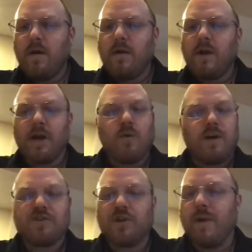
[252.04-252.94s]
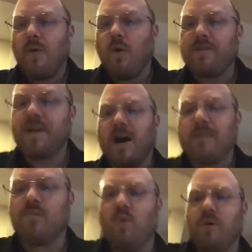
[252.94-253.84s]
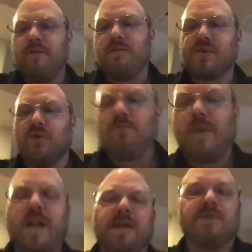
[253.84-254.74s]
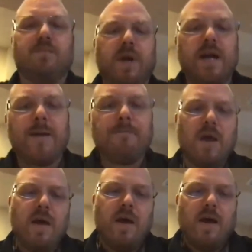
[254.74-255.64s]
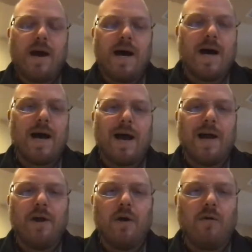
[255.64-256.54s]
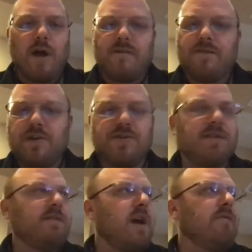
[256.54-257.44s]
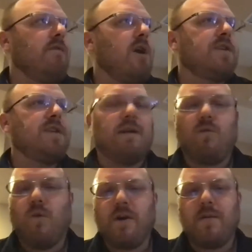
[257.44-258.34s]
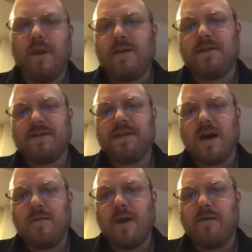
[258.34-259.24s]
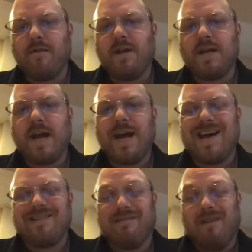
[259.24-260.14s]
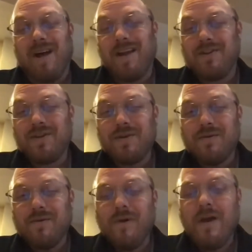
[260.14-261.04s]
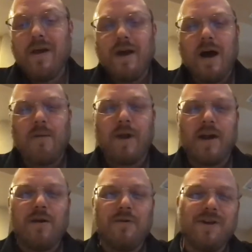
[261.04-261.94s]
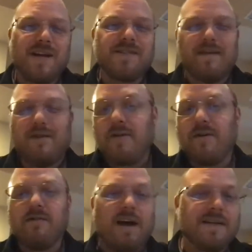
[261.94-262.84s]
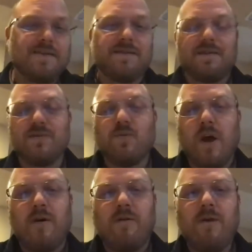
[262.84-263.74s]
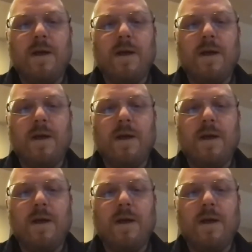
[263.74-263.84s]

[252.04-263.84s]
Got a question about what time will the Zoom meetings be? I know a lot of teachers have kind of locked in at we're going to meet at this time every day. I'd like to, but I know you guys have other classes as well.